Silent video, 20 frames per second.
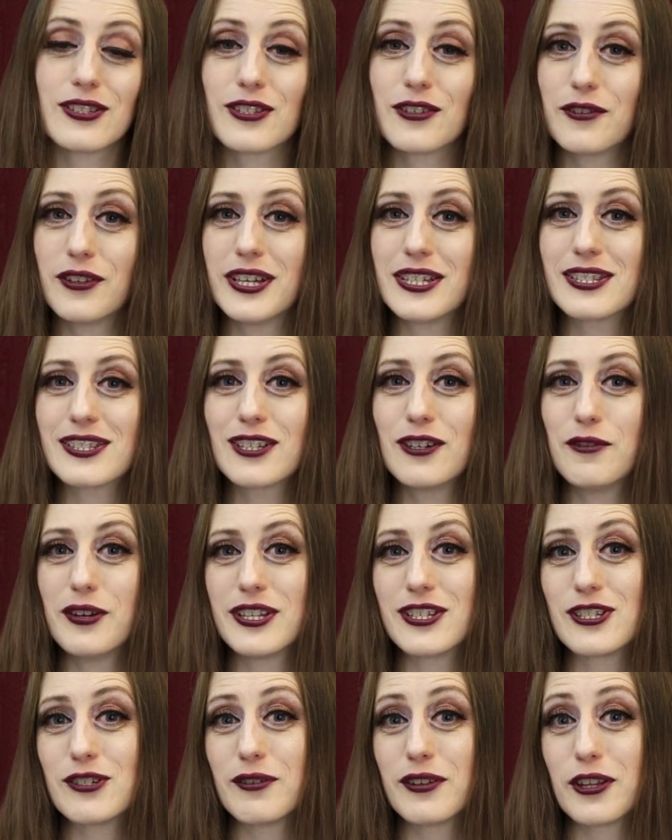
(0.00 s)
So let's go
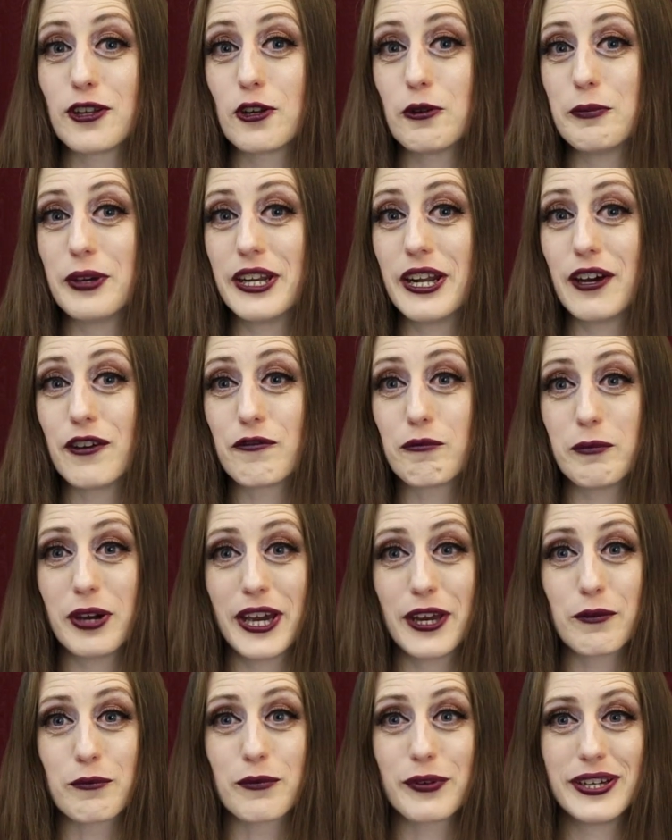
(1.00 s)
into a little bit of
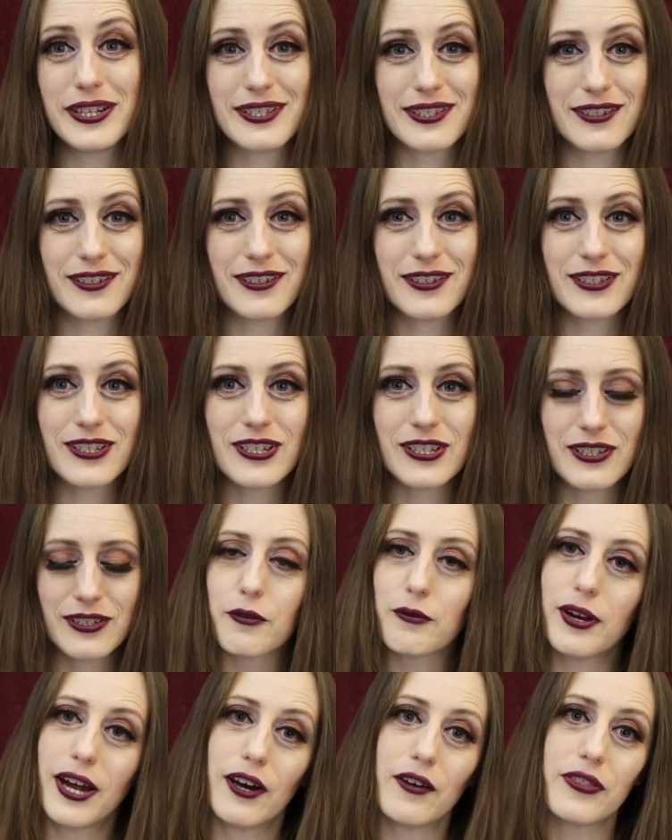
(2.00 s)
my research.
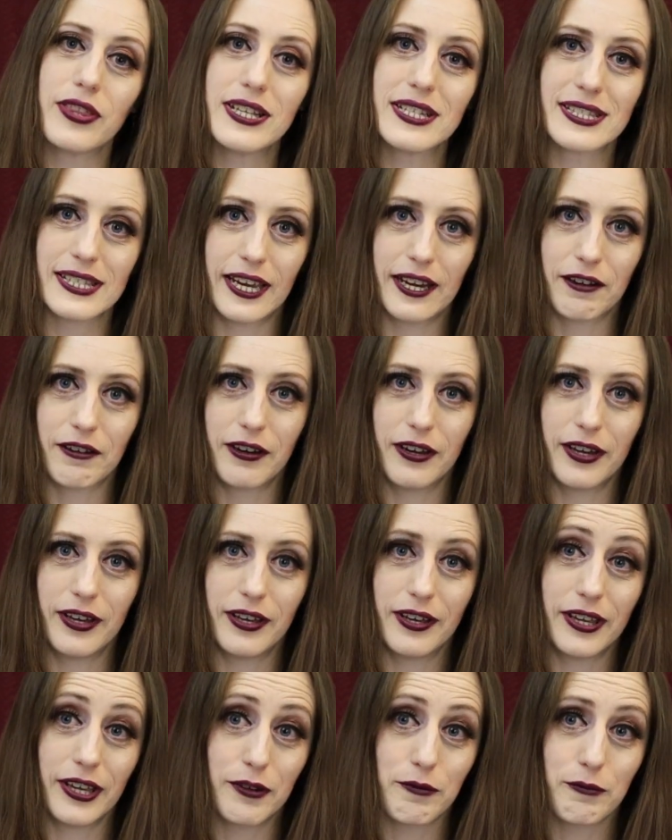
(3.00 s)
Throughout this
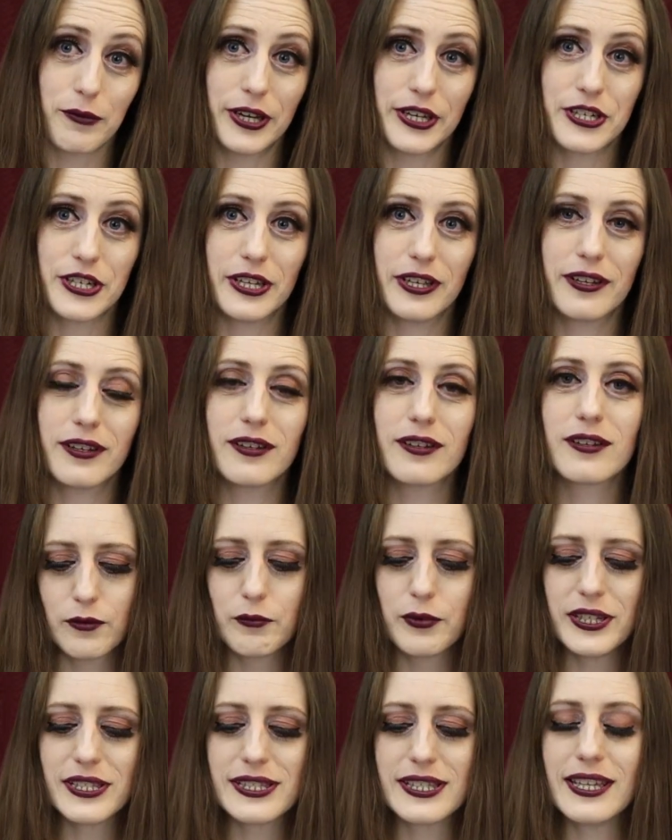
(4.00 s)
era and region,
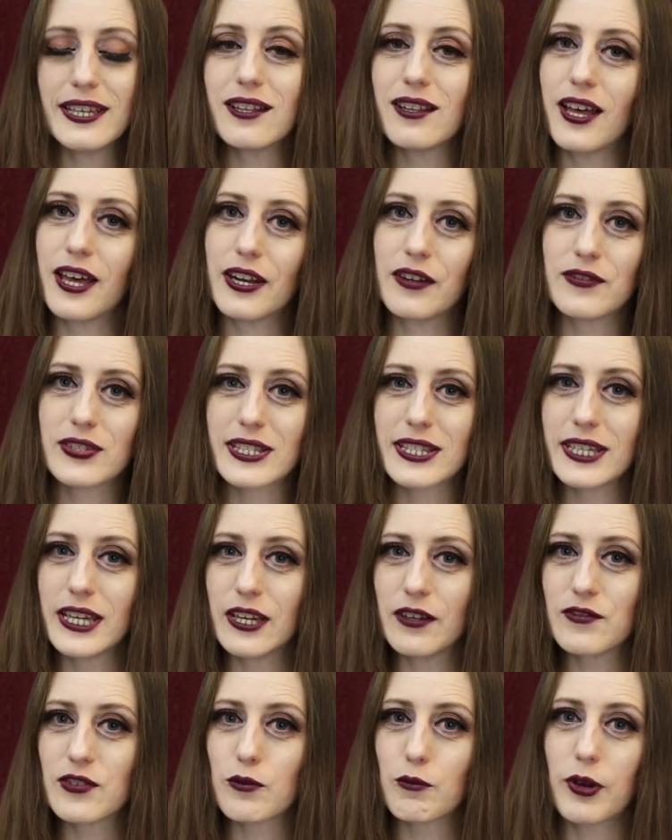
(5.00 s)
we see a lot of sleeves